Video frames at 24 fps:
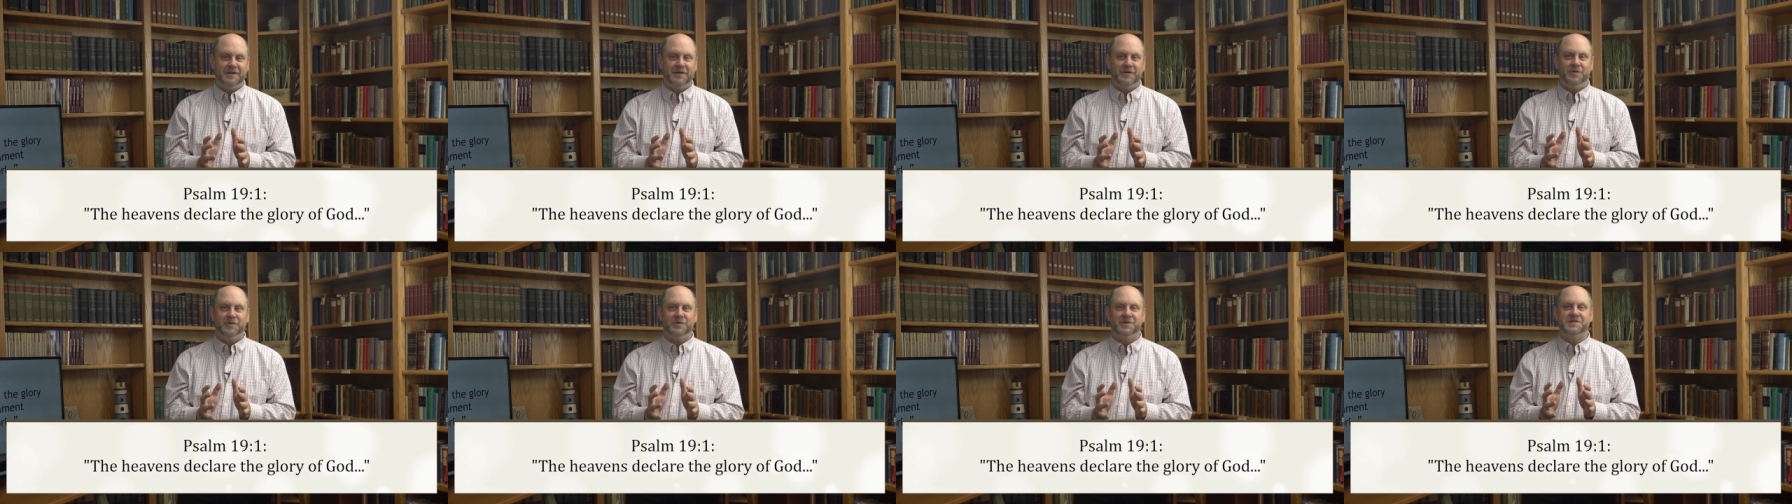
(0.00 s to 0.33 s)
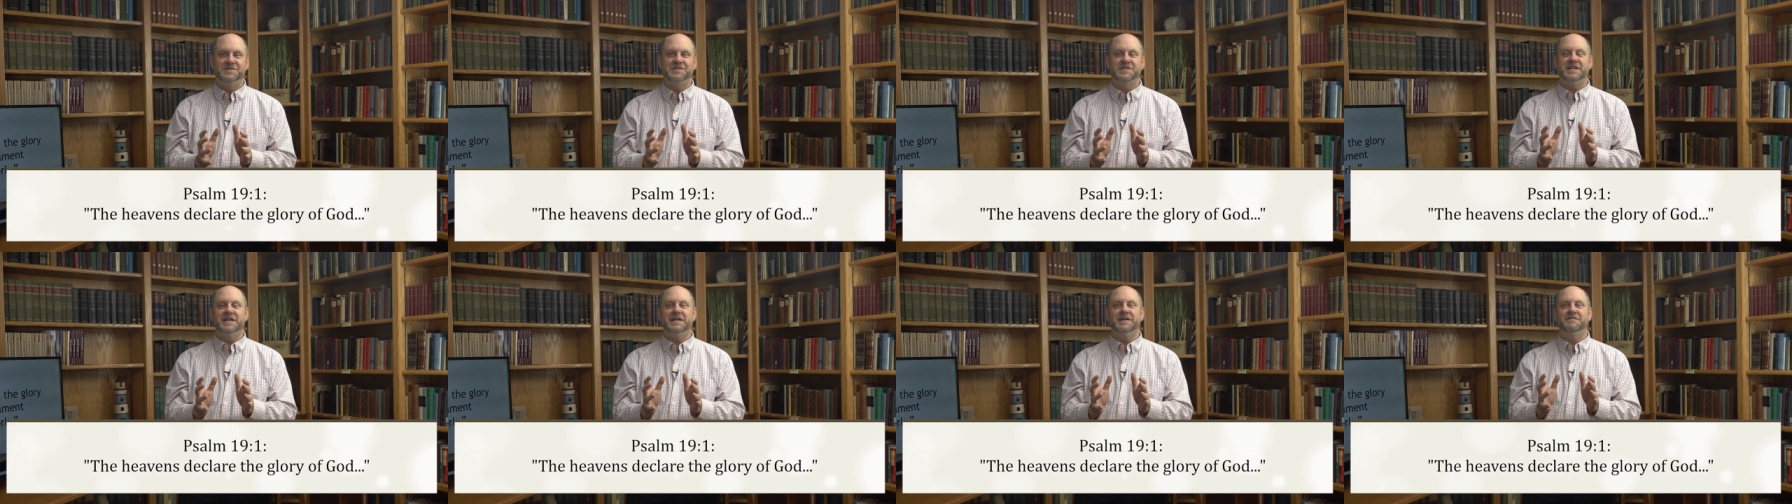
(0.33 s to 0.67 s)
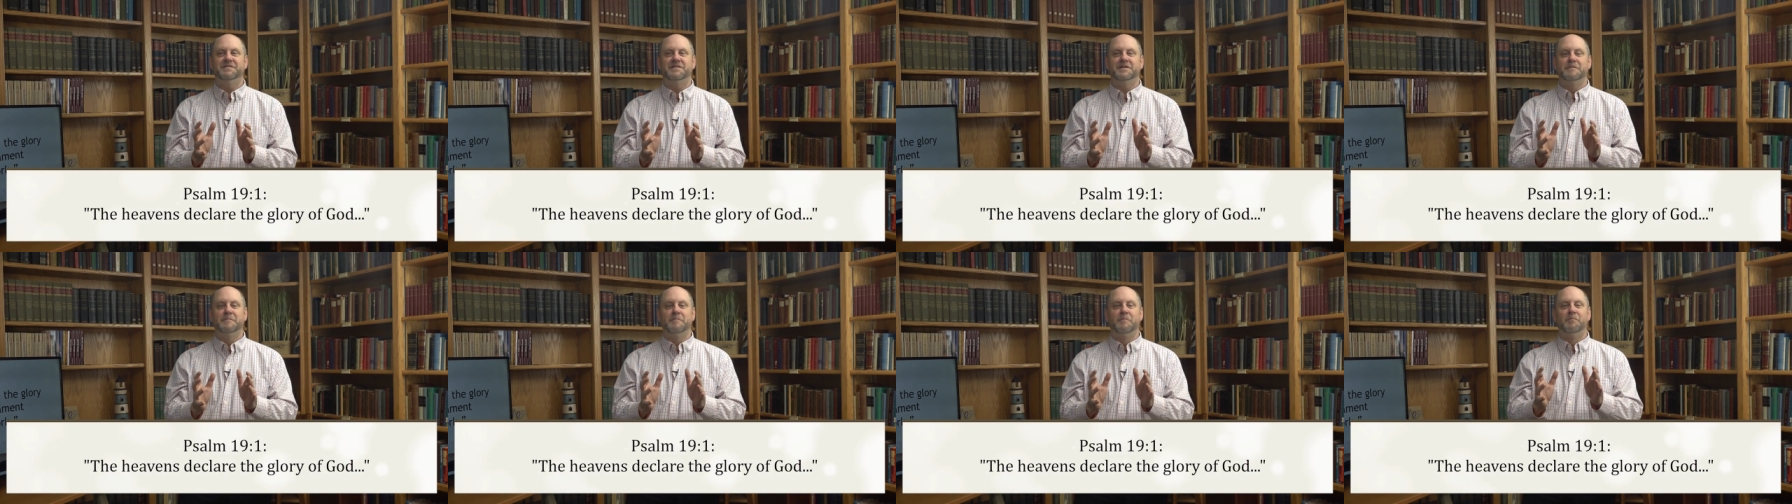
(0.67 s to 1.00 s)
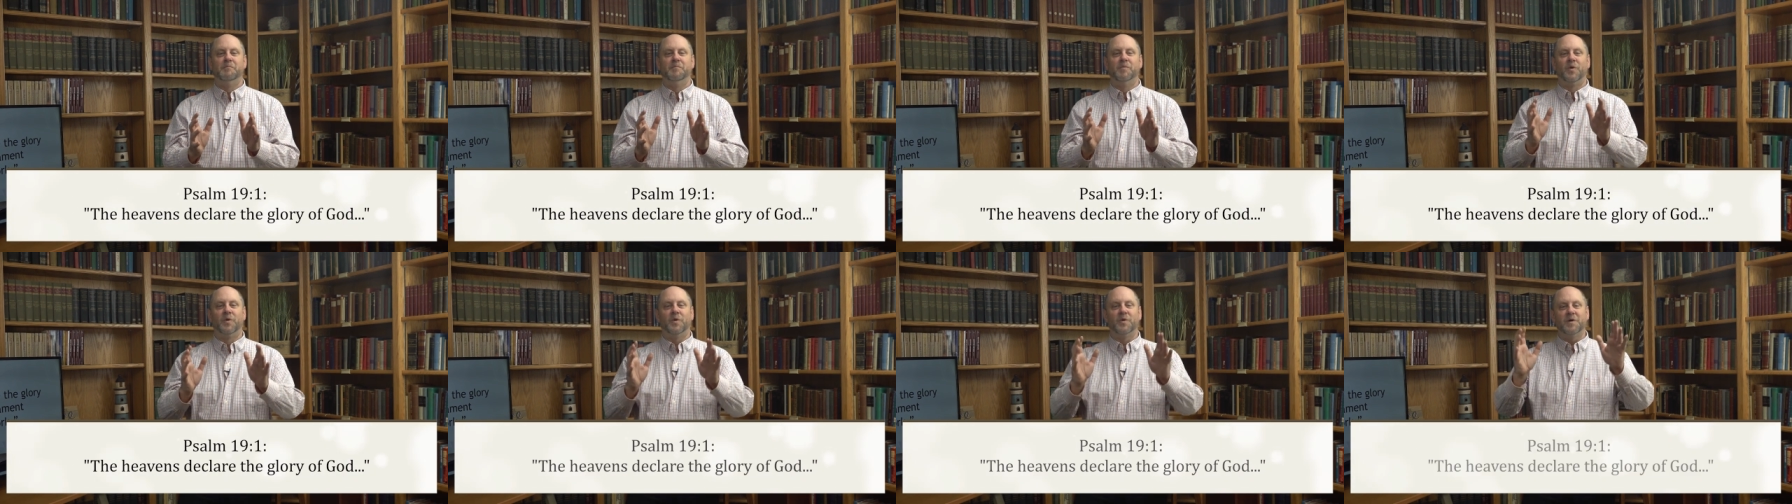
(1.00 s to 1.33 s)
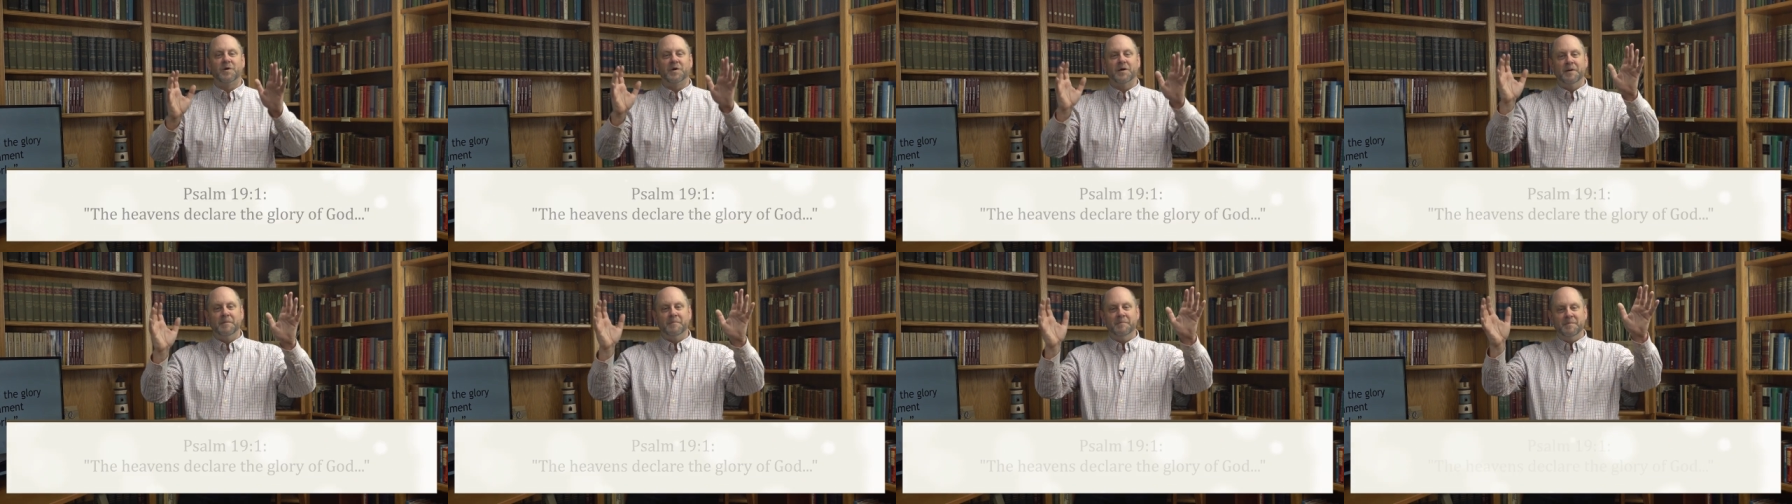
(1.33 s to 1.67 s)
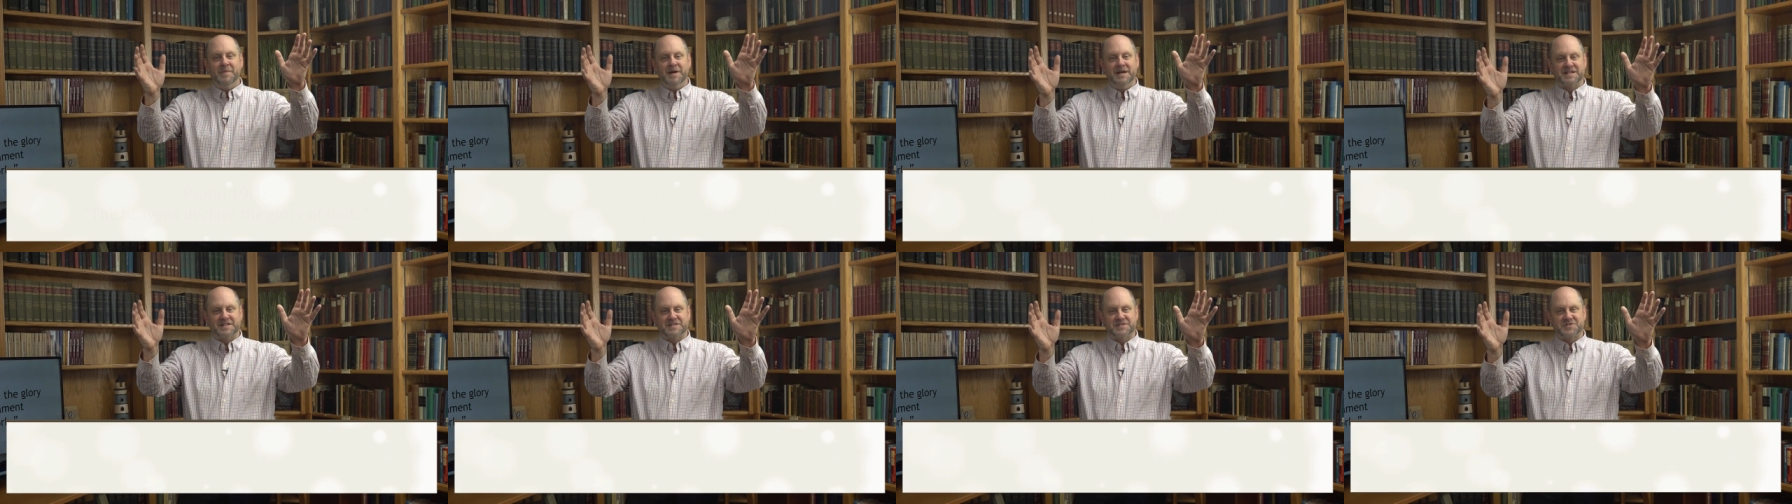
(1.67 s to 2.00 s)
who is even more
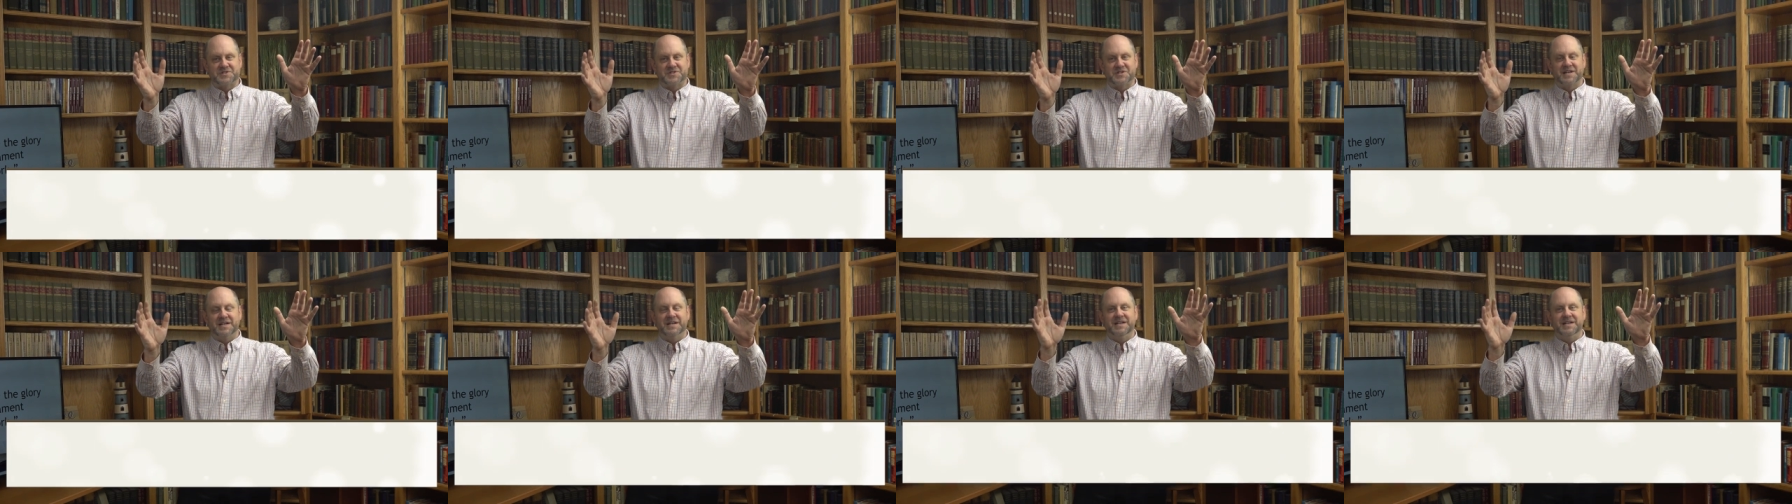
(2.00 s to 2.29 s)
immense